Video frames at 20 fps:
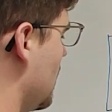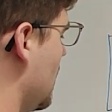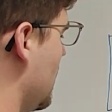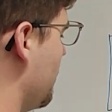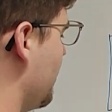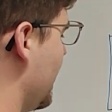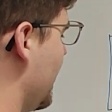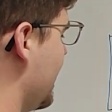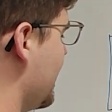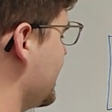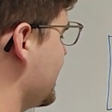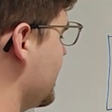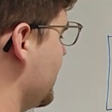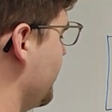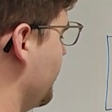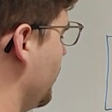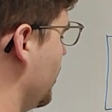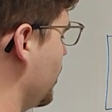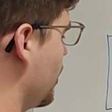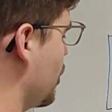applies a
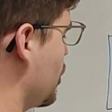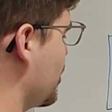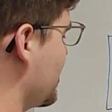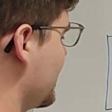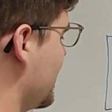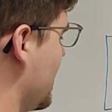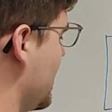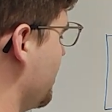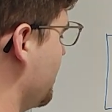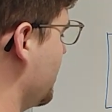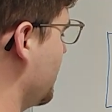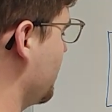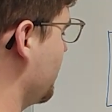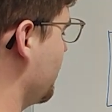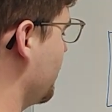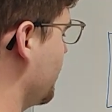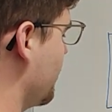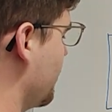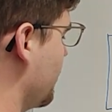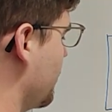voltage step
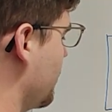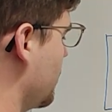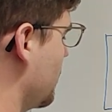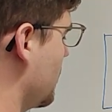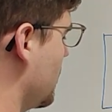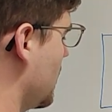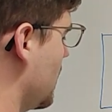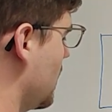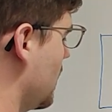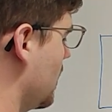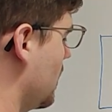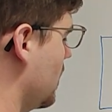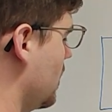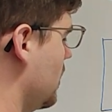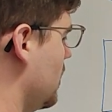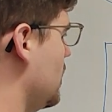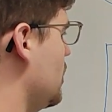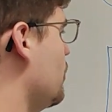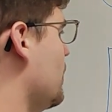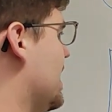
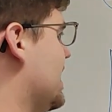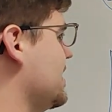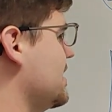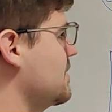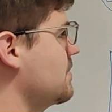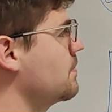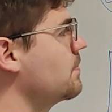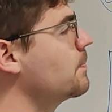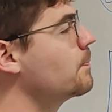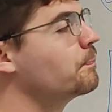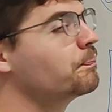US.